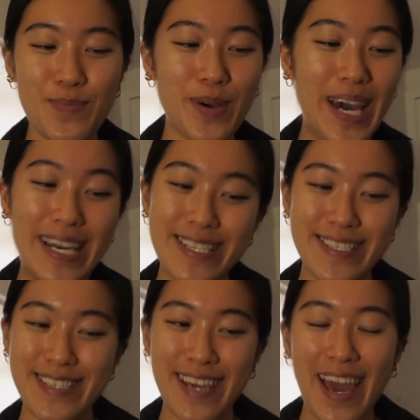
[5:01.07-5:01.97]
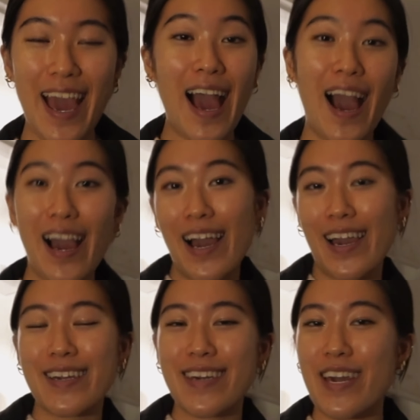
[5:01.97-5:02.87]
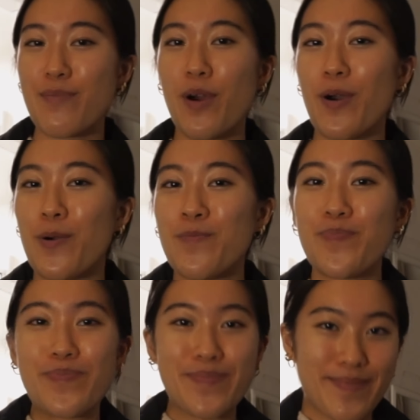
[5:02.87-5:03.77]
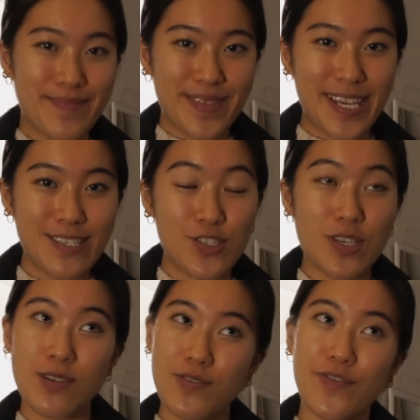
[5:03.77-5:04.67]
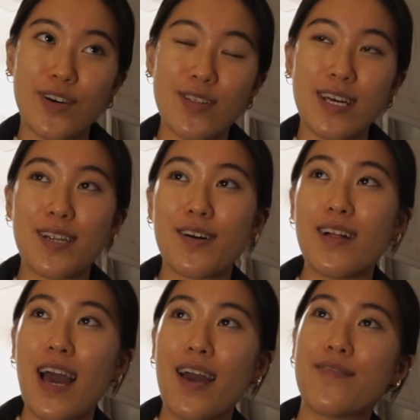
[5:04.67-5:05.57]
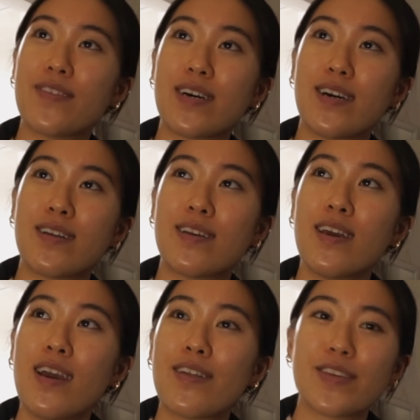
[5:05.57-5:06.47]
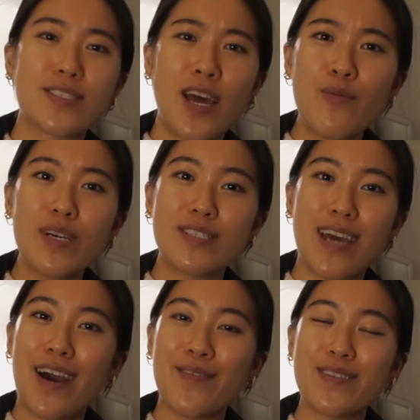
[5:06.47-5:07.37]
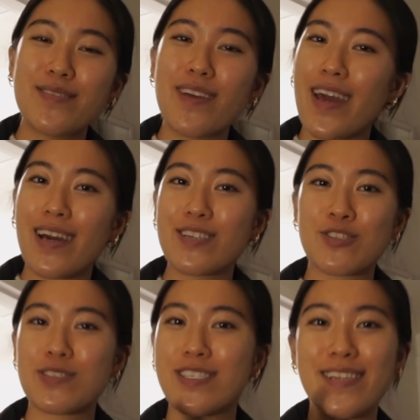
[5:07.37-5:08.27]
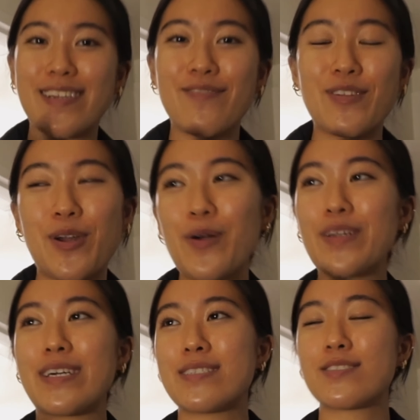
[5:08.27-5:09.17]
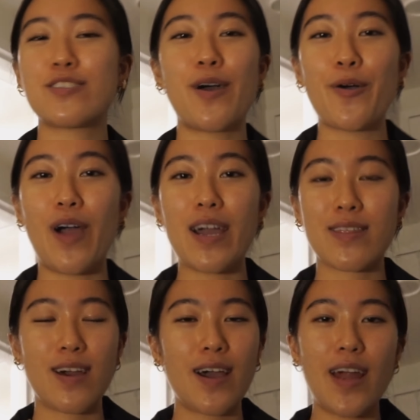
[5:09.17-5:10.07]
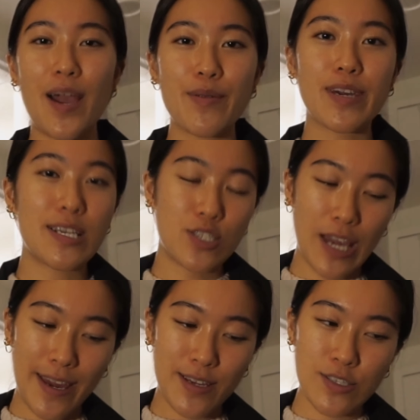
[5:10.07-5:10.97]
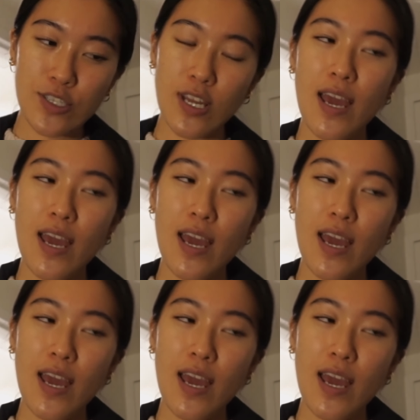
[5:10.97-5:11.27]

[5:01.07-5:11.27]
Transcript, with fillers: but I came home, chilled for a little, and then the sun went down and I just didn't even notice, so I thought I would get changed,